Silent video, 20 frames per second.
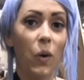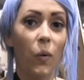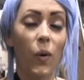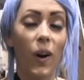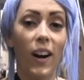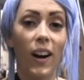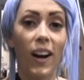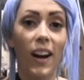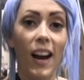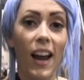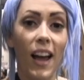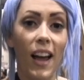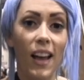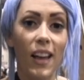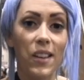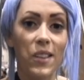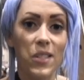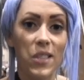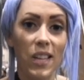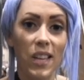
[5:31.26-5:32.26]

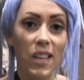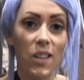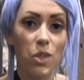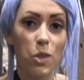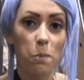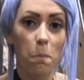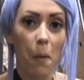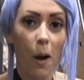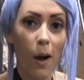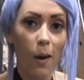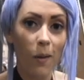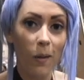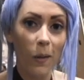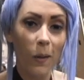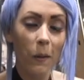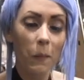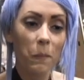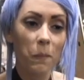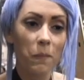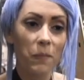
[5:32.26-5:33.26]
whereas each
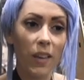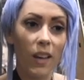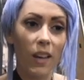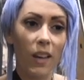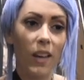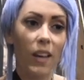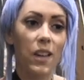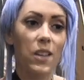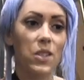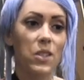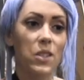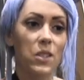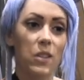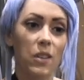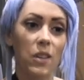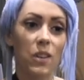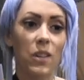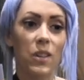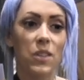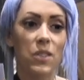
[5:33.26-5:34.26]
model is
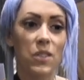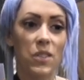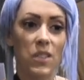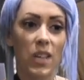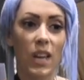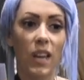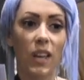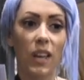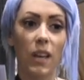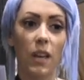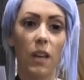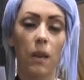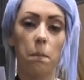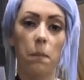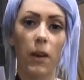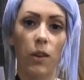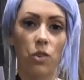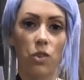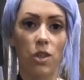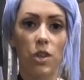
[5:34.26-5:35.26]
taking
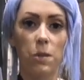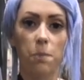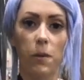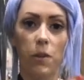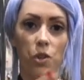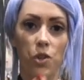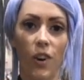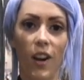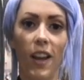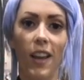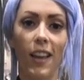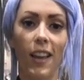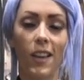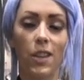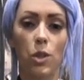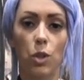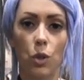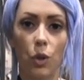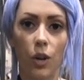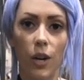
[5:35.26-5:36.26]
pictures portraying
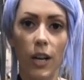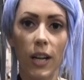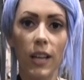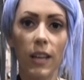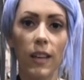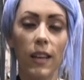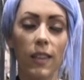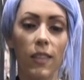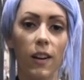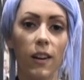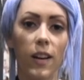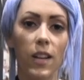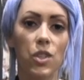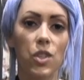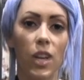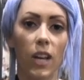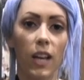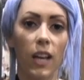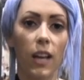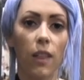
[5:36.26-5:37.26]
a story. They're
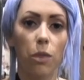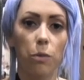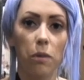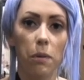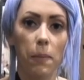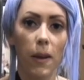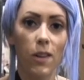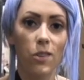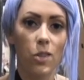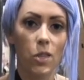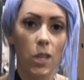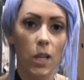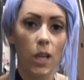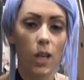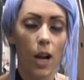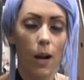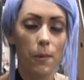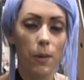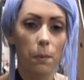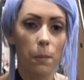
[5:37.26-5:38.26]
each going to get 3 pages in
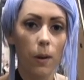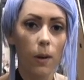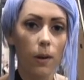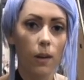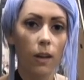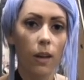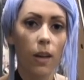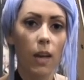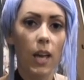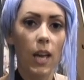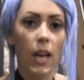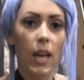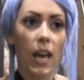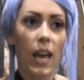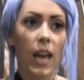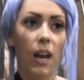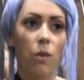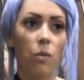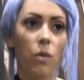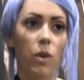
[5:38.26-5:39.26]
a comic book,
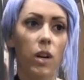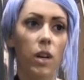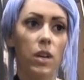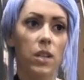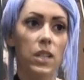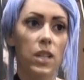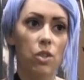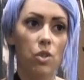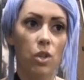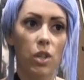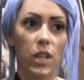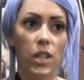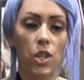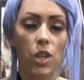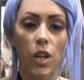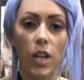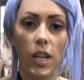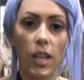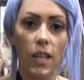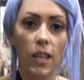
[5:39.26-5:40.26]
and we're digitally
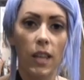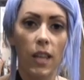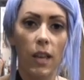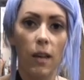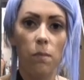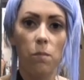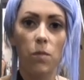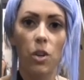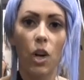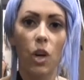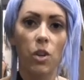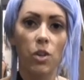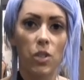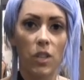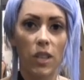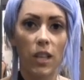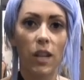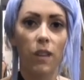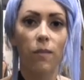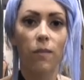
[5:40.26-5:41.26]
turning them,
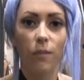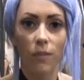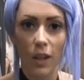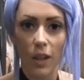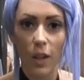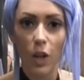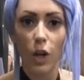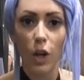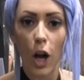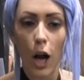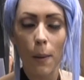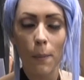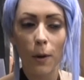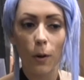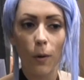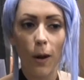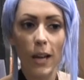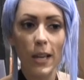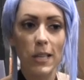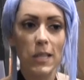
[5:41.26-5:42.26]
so they look
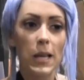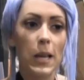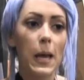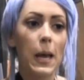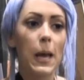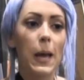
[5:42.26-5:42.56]
comic-wise.